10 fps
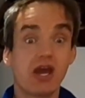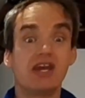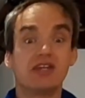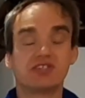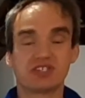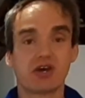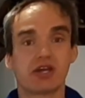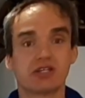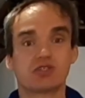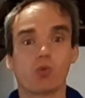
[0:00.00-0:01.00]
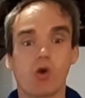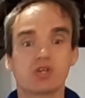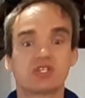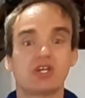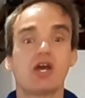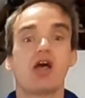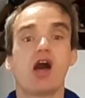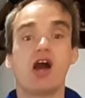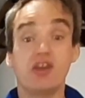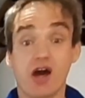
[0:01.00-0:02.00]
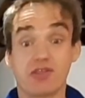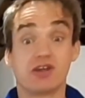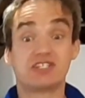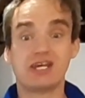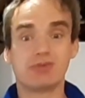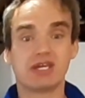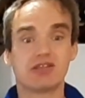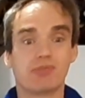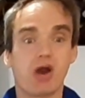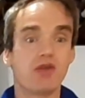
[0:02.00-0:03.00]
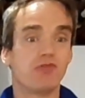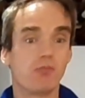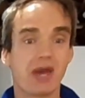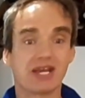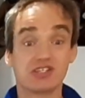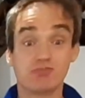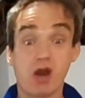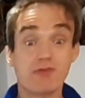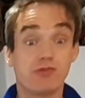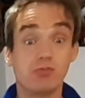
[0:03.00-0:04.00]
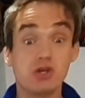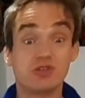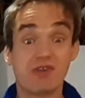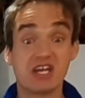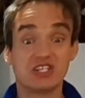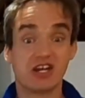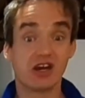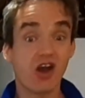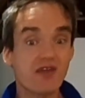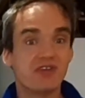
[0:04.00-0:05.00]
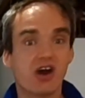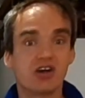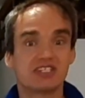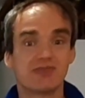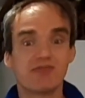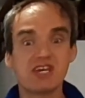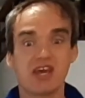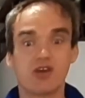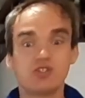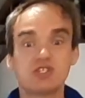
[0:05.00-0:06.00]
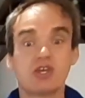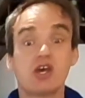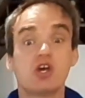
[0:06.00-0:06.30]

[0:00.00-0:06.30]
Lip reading: and then deciding to watch another Timmy the Mindful Baker's Mindful Motivation and Life Enhancing videos,